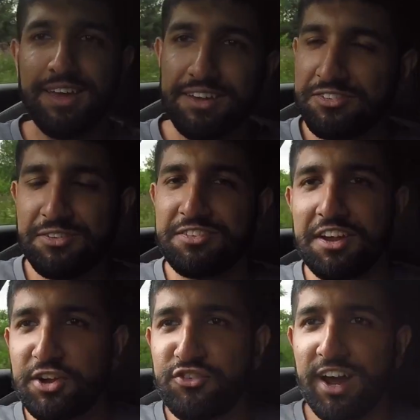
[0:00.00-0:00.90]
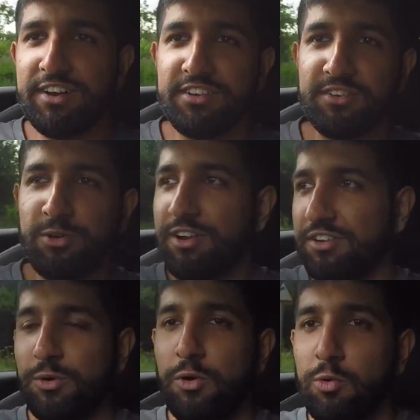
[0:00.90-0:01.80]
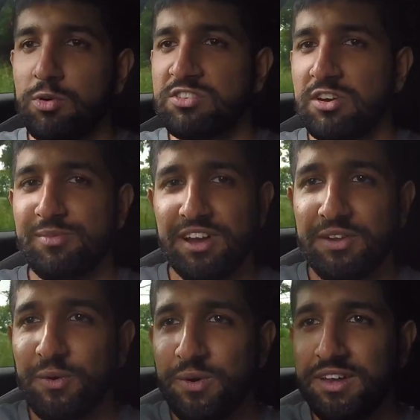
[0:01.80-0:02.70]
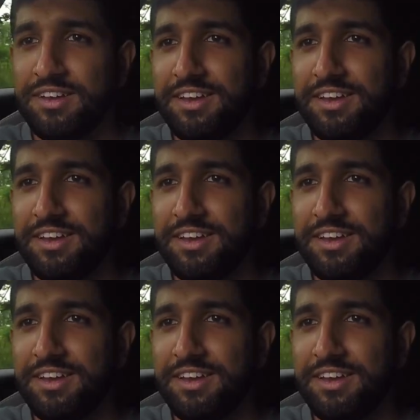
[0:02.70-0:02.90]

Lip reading: So you'll just get a tractor or, I don't know, a horse come out of nowhere.